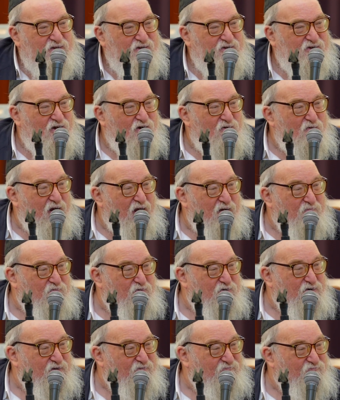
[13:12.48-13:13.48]

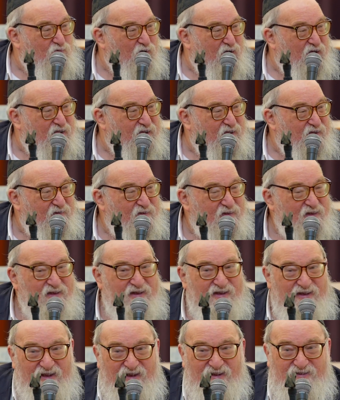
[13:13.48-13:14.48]
cooperative way.
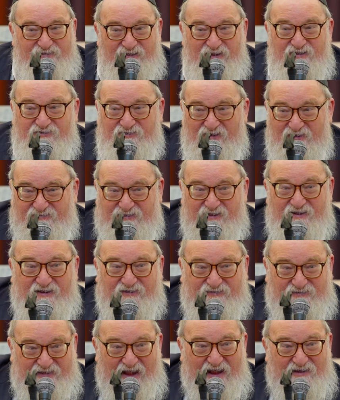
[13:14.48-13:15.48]
It's just an
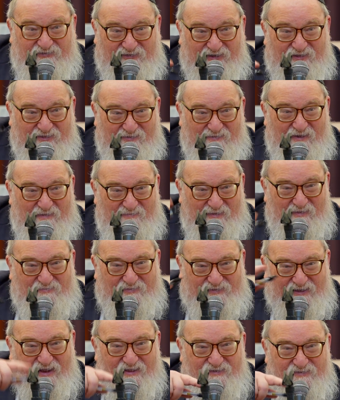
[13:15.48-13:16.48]
extension, the Rambam
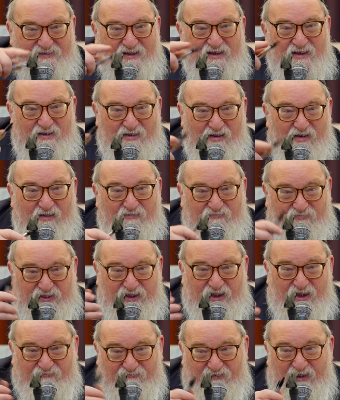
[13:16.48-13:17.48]
says, of
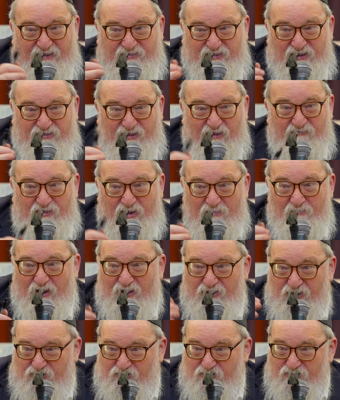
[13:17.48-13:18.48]
the fact that David
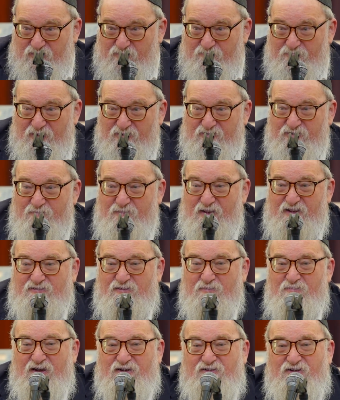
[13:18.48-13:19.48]
HaMelech couldn't build the Beis
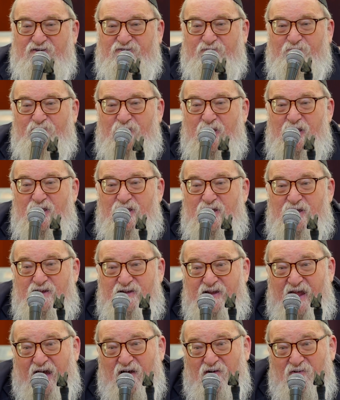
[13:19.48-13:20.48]
HaMikdash.
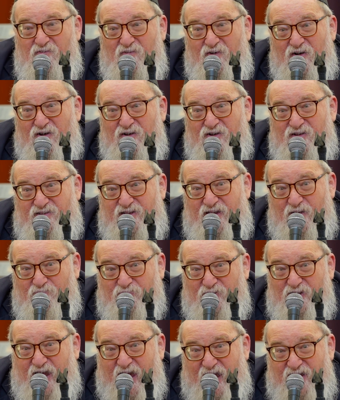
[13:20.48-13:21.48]
Now, the
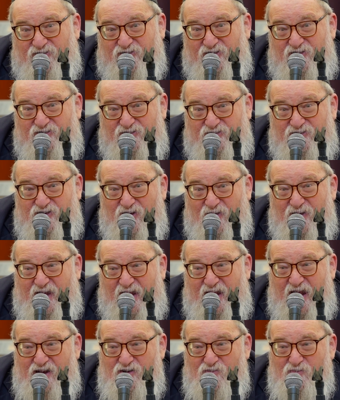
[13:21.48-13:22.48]
implications,
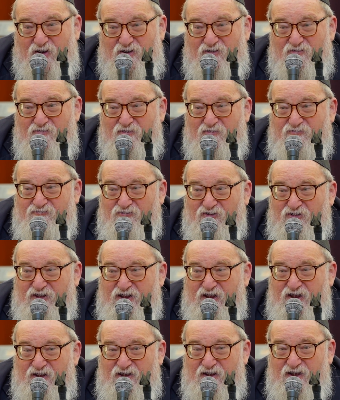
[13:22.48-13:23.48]
again, I don't want to
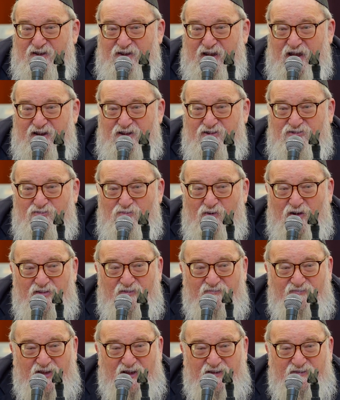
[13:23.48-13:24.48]
fully get into all
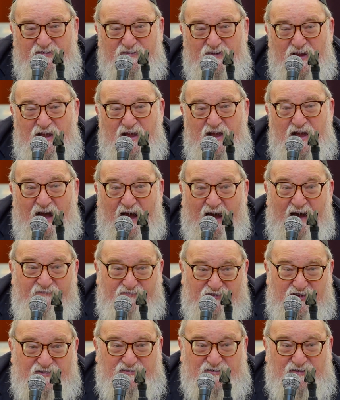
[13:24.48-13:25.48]
of this.
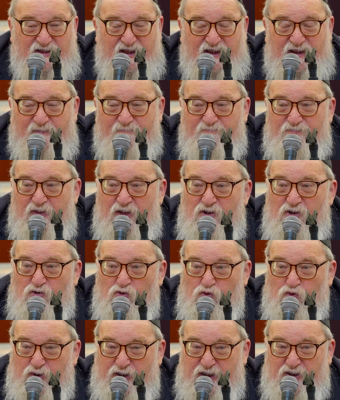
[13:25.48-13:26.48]
Obviously,
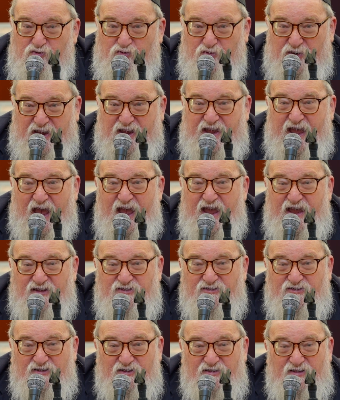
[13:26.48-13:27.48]
we
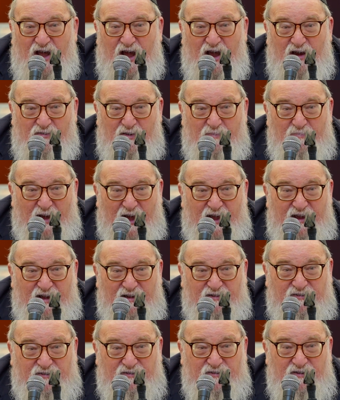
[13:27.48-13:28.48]
regained the Har
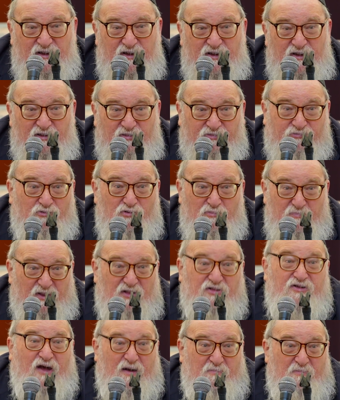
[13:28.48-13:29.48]
HaBayit through
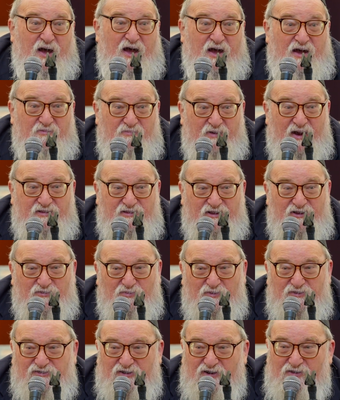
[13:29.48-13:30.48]
Milchama, right? This
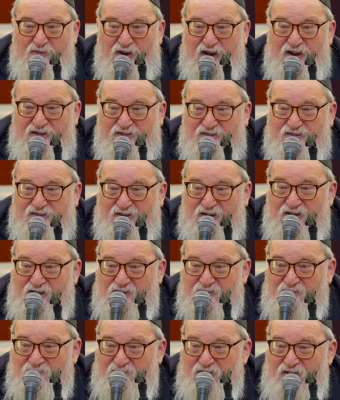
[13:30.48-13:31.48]
was the great
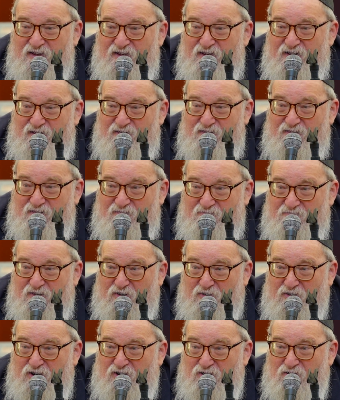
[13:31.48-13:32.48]

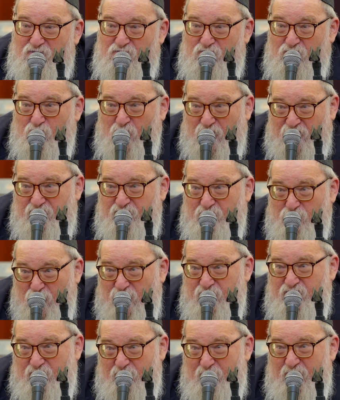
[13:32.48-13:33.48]
miracle, or
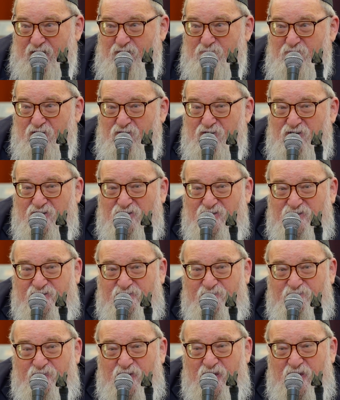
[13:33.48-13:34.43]
one of the many miracles,